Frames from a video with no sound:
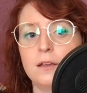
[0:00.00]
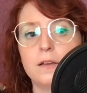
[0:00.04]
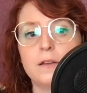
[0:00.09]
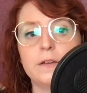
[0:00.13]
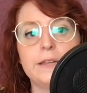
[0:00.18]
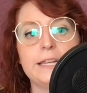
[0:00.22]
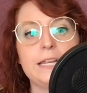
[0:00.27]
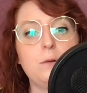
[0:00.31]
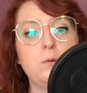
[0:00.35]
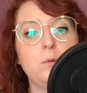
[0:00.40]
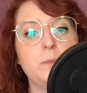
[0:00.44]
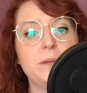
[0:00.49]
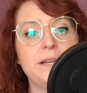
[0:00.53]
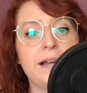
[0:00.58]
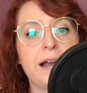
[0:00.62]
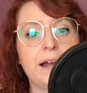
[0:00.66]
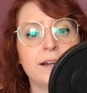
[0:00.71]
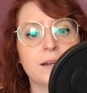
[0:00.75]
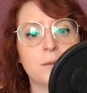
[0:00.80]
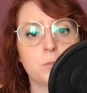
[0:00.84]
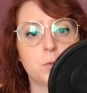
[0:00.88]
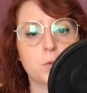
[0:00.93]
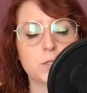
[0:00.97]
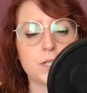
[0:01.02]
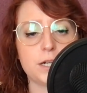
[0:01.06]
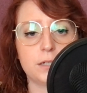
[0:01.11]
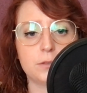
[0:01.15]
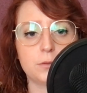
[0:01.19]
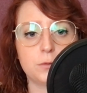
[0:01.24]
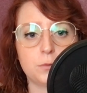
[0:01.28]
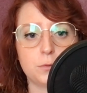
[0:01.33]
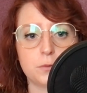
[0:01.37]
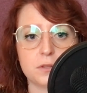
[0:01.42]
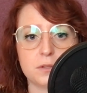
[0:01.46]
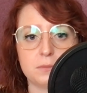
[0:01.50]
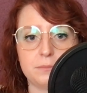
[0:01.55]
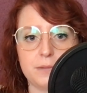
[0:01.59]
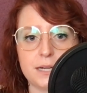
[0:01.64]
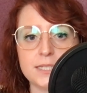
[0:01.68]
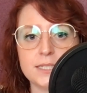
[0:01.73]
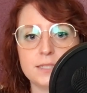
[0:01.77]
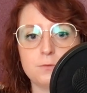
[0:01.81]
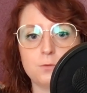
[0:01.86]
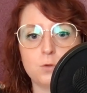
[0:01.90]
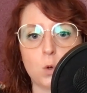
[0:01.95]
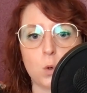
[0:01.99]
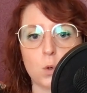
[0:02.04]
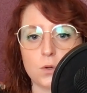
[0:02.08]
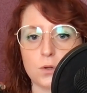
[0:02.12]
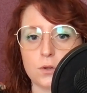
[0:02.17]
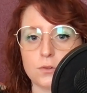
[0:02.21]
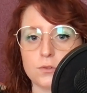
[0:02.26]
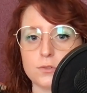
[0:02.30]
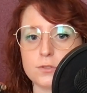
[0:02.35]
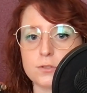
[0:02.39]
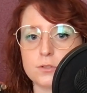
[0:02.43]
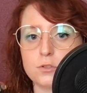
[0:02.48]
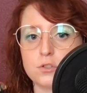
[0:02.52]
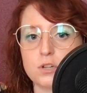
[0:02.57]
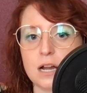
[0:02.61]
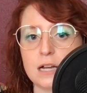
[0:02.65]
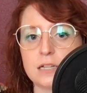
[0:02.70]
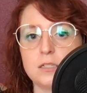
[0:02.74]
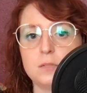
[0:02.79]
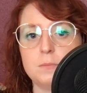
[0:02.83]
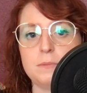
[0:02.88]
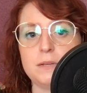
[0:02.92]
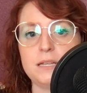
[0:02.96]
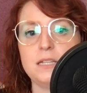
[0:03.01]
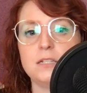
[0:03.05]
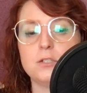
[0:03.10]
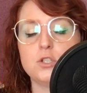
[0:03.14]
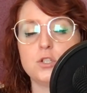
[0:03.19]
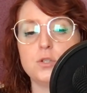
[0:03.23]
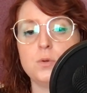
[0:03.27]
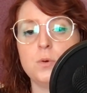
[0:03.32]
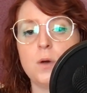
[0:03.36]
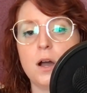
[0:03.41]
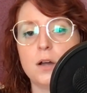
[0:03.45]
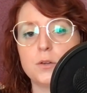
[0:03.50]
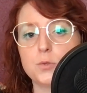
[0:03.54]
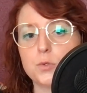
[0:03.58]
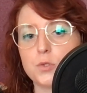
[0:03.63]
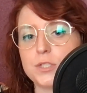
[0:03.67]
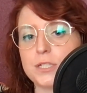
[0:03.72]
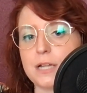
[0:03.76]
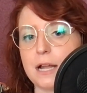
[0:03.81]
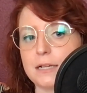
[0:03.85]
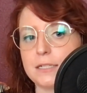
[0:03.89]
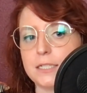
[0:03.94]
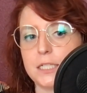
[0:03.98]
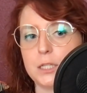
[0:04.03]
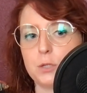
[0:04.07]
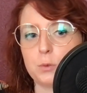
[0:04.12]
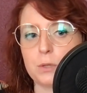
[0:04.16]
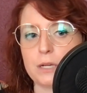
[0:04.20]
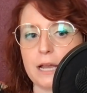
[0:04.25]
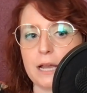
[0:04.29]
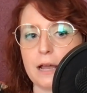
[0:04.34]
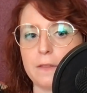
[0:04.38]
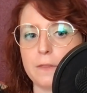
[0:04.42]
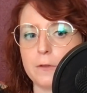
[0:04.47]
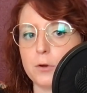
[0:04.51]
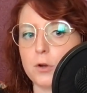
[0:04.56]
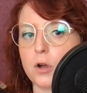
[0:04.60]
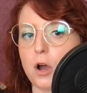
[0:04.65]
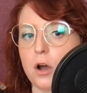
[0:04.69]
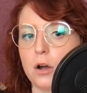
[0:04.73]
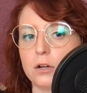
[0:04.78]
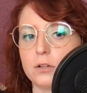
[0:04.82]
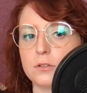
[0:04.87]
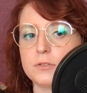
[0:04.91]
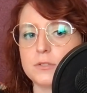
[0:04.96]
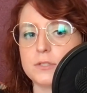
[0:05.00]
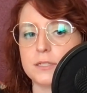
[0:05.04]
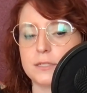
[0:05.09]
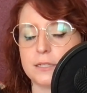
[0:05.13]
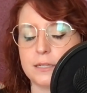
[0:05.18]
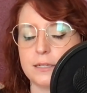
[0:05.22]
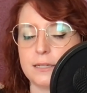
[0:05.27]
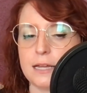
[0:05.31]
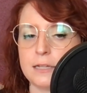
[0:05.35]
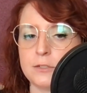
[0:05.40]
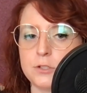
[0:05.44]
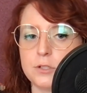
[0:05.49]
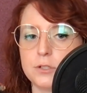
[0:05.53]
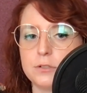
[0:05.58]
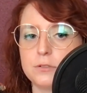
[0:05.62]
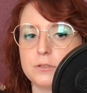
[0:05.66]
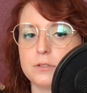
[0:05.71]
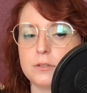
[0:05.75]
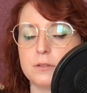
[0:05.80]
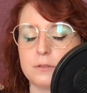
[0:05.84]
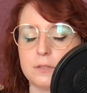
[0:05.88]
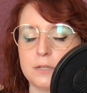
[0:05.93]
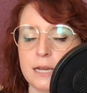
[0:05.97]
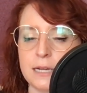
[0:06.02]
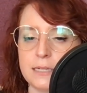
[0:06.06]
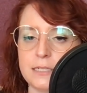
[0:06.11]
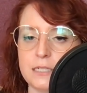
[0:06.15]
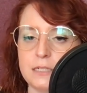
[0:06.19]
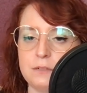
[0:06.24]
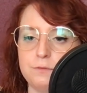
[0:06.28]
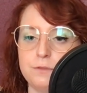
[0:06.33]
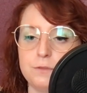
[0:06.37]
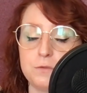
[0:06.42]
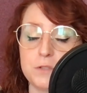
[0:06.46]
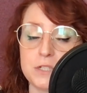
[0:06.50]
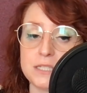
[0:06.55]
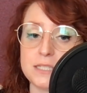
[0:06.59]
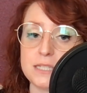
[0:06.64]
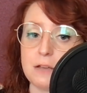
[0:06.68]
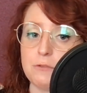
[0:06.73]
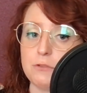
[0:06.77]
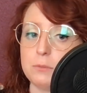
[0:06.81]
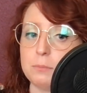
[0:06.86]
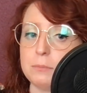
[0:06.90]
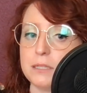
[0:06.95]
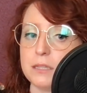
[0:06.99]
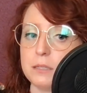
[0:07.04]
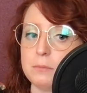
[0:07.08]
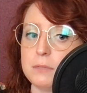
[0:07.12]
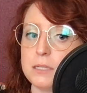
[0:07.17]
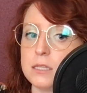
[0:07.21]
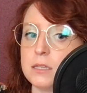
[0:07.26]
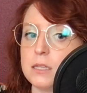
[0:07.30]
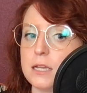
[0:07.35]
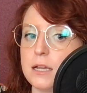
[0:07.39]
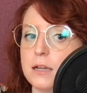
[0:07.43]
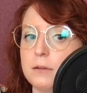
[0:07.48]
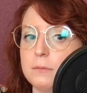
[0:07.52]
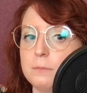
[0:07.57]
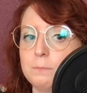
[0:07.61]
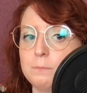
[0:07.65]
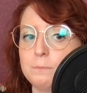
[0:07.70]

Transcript: He would be guiding Portago through the mess of corners, trying to beat 293 other cars that had entered the 1957 Mille Miglia.